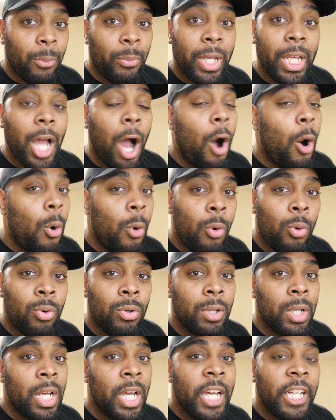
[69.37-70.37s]
We owe
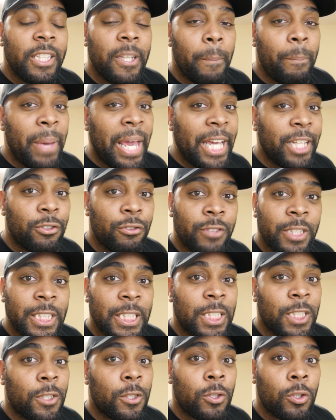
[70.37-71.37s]
the
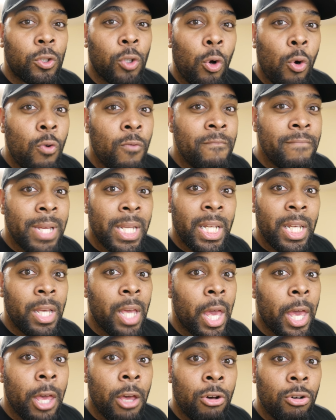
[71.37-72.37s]
Patriots so many
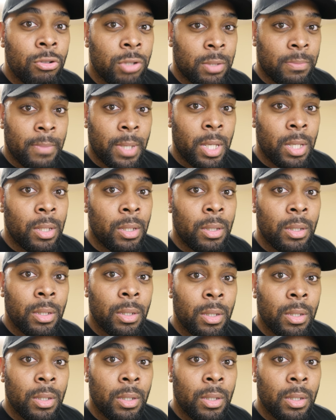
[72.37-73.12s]
L's, man.